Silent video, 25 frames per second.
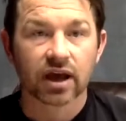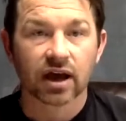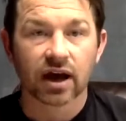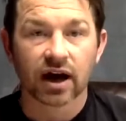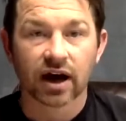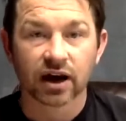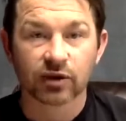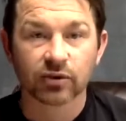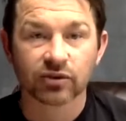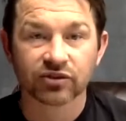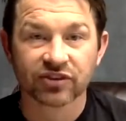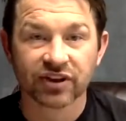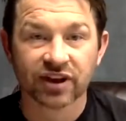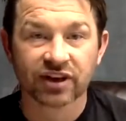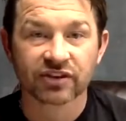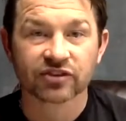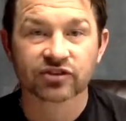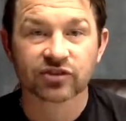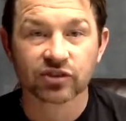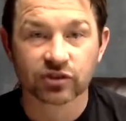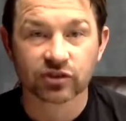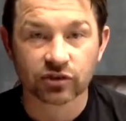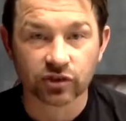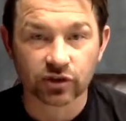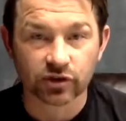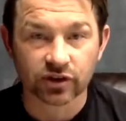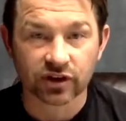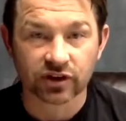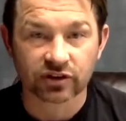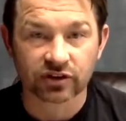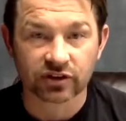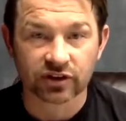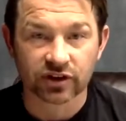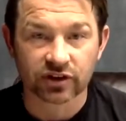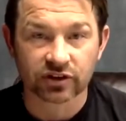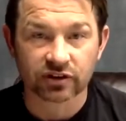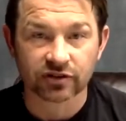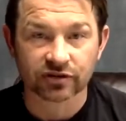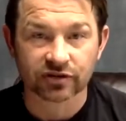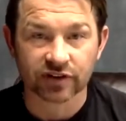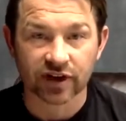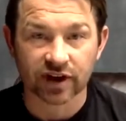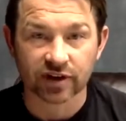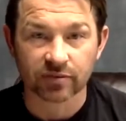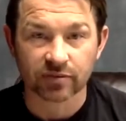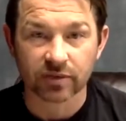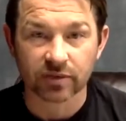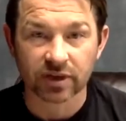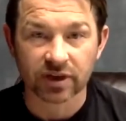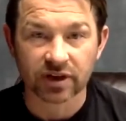I was asked to do this in under
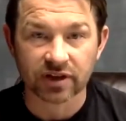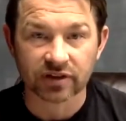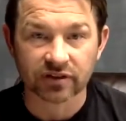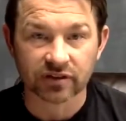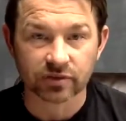5 minutes.